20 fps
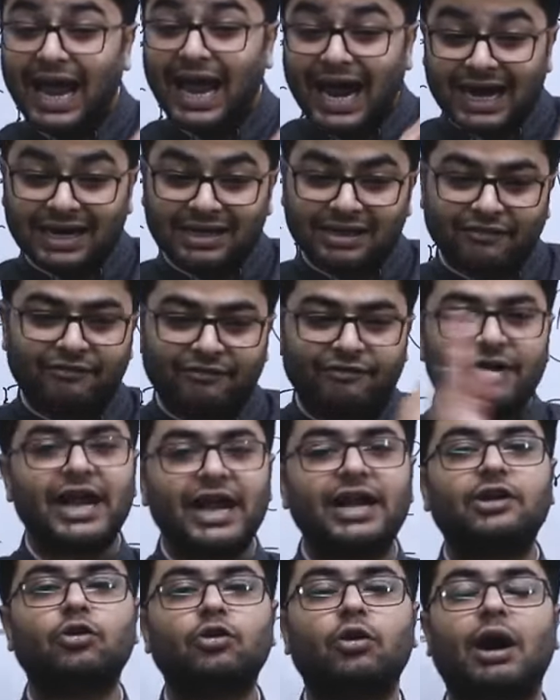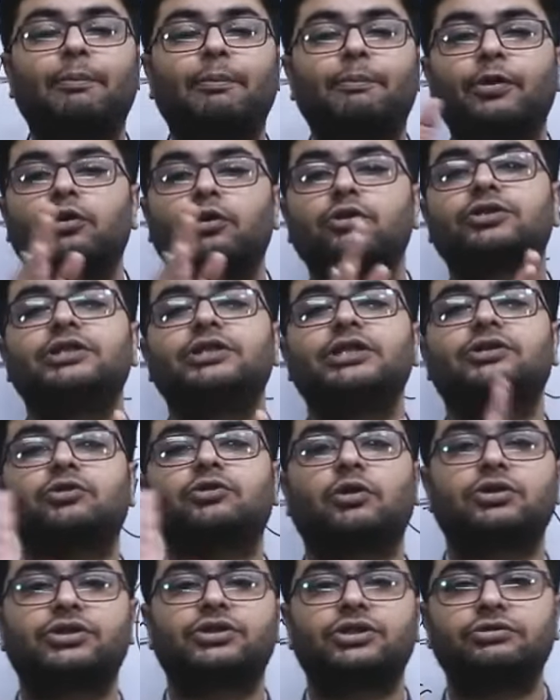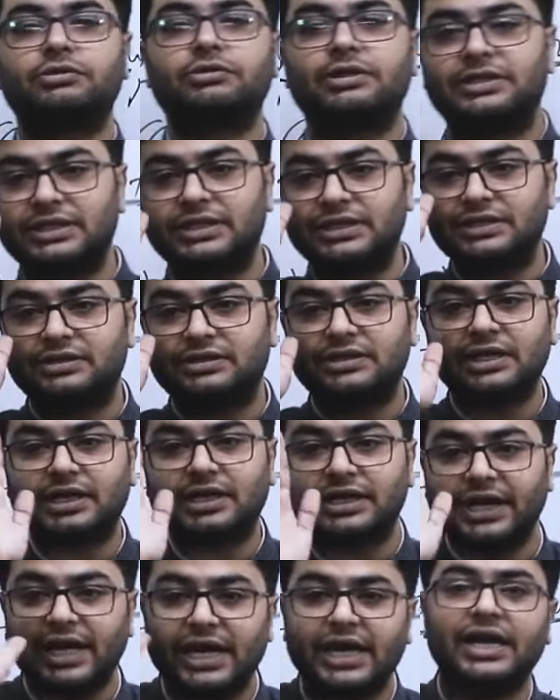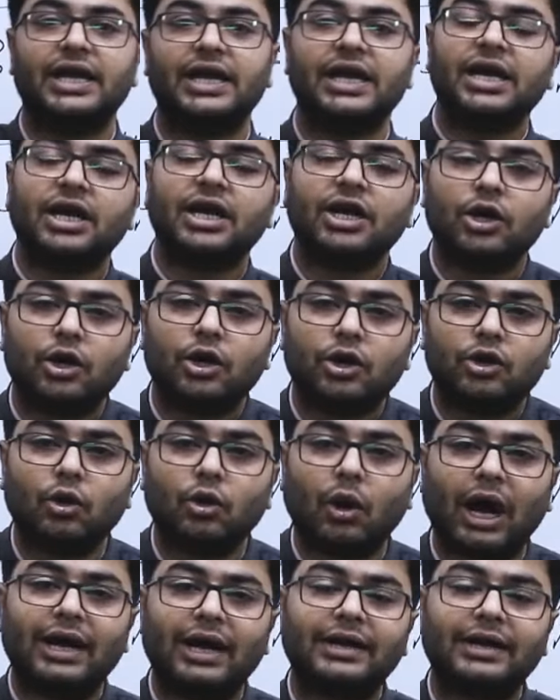and the way to approach these constituents is the key to